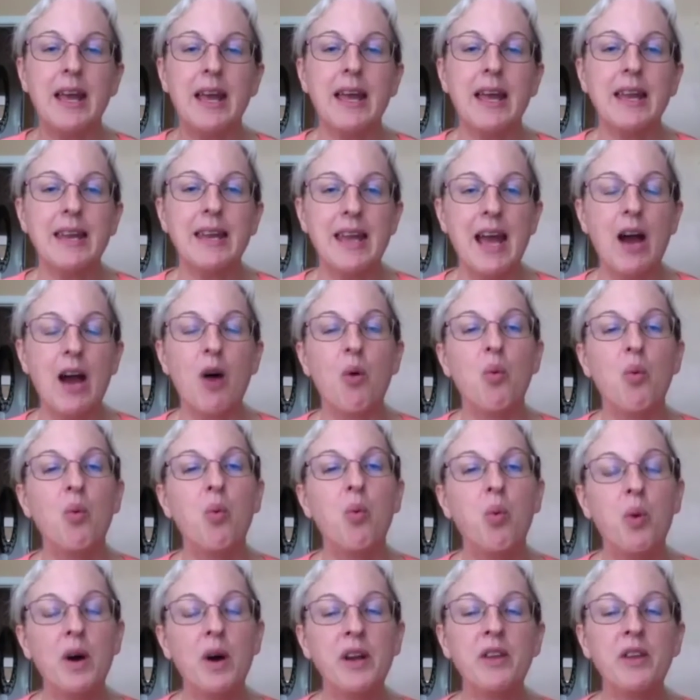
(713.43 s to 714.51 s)
Now,
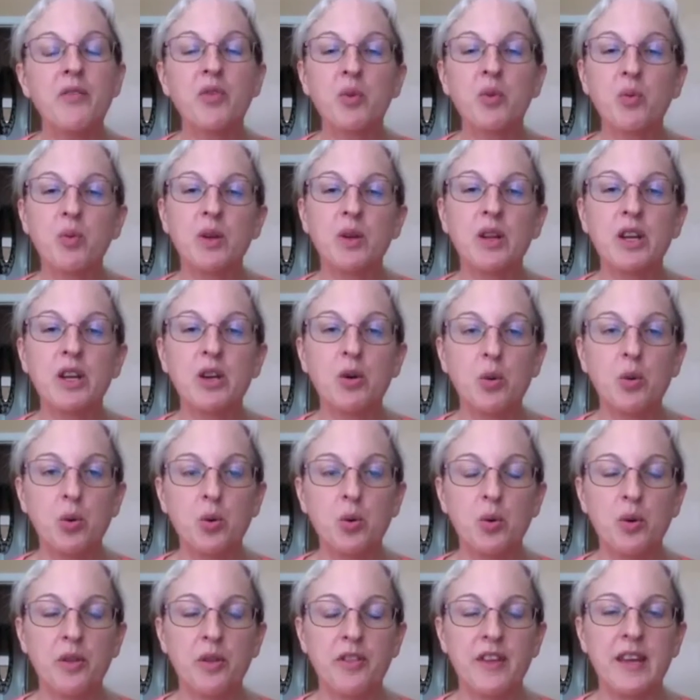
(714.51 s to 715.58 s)
one of the really
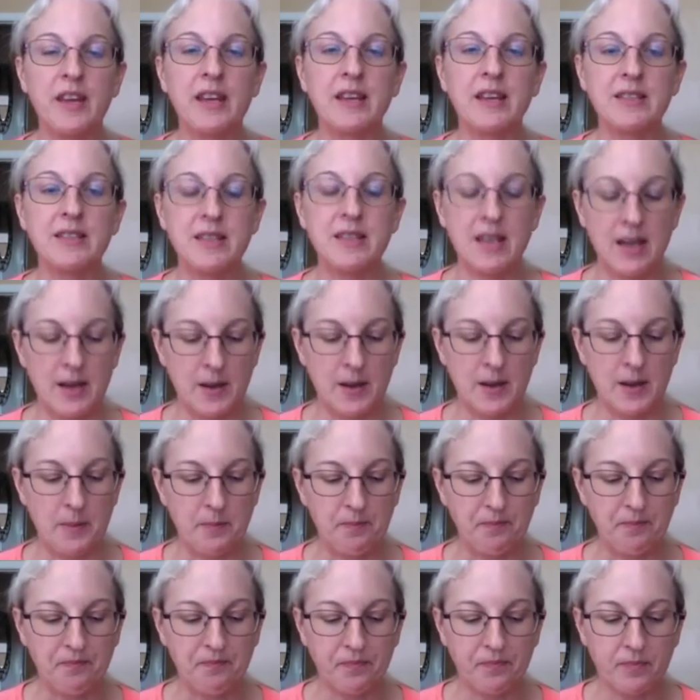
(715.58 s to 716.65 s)
cool things
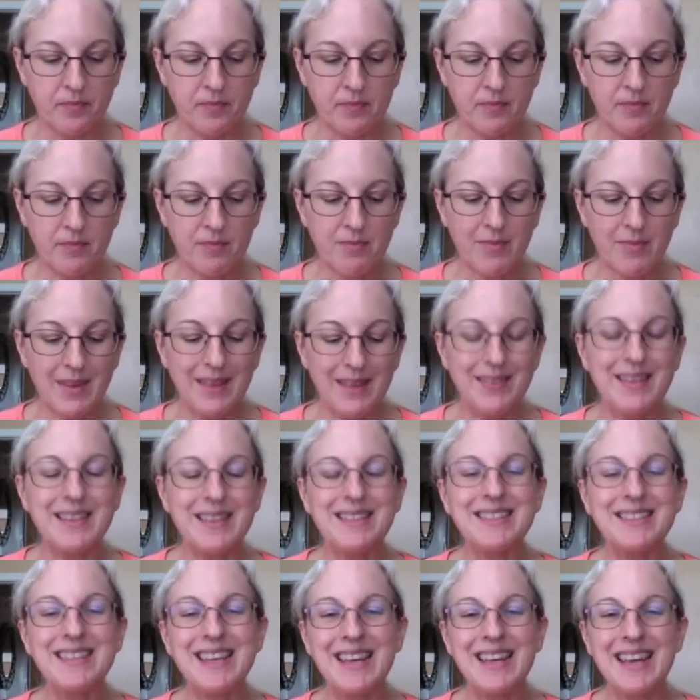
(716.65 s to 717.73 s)
um,
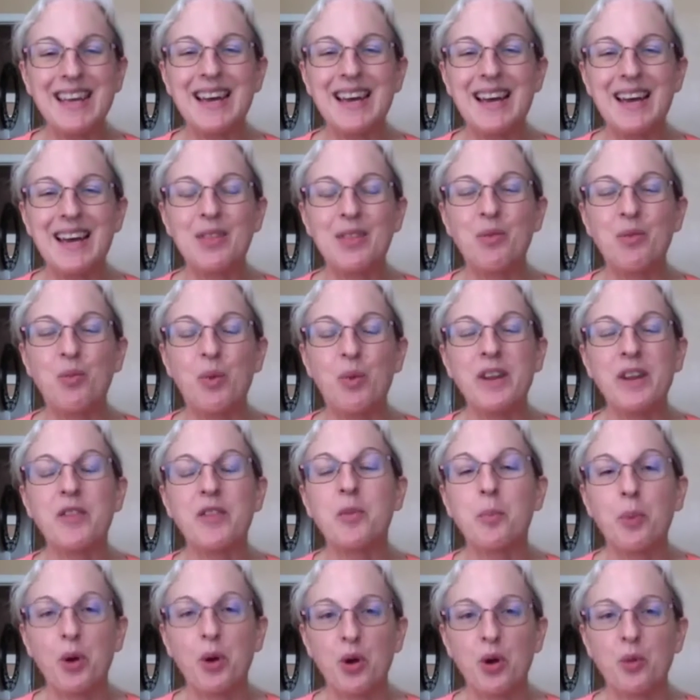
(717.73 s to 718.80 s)
that's uh, one of the
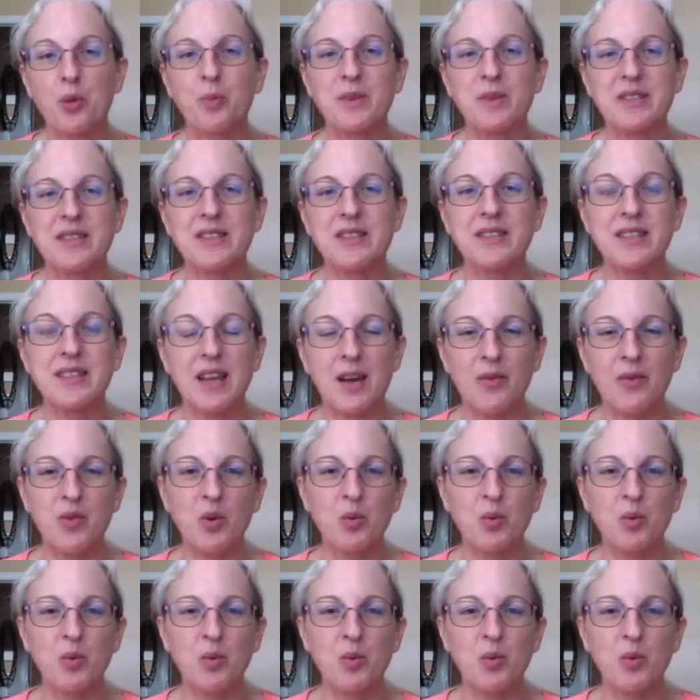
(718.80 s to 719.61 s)
purposes of the